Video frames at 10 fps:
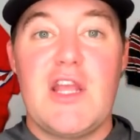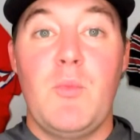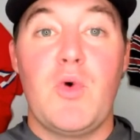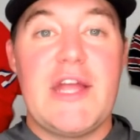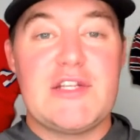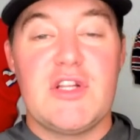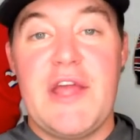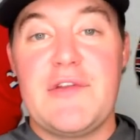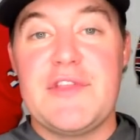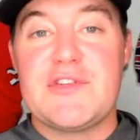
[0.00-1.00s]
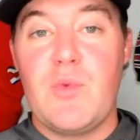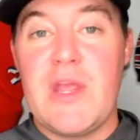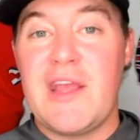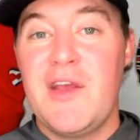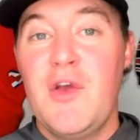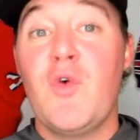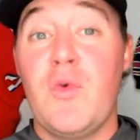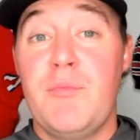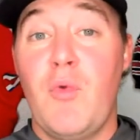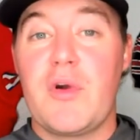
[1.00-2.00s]
and we'll catch you later this week
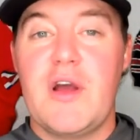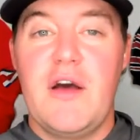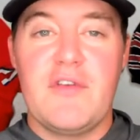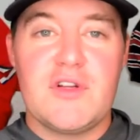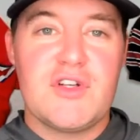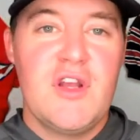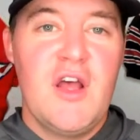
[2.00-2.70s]
with more coverage